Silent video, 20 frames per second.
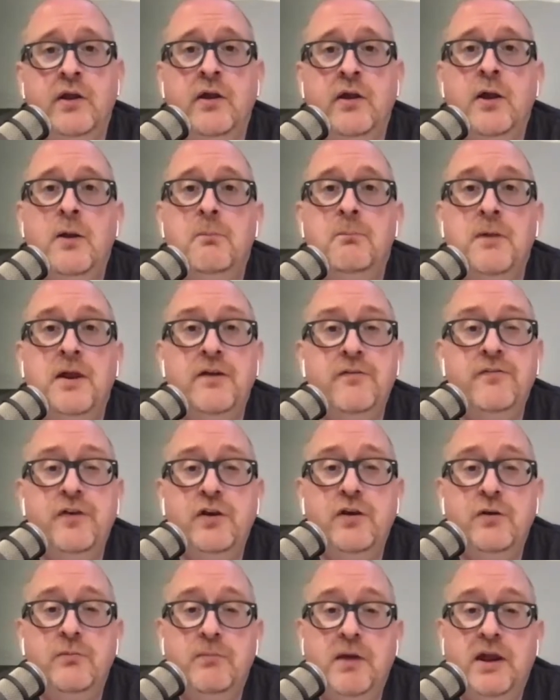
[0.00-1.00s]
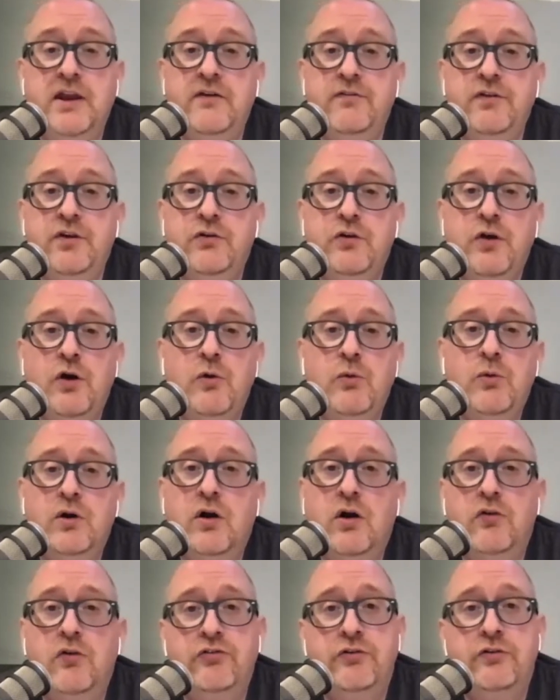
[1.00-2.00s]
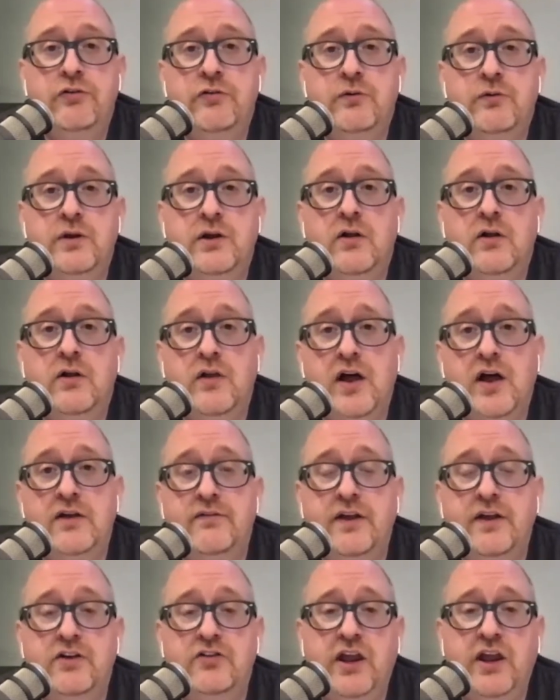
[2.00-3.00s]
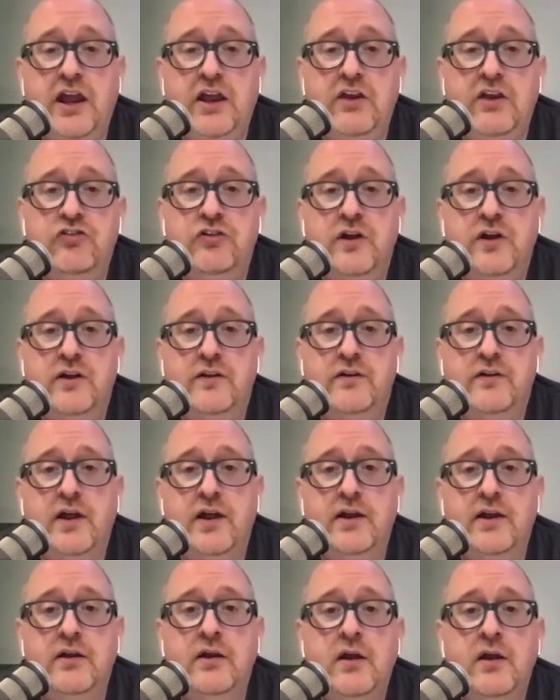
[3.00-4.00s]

Many of you know we're also doing a lot of education online,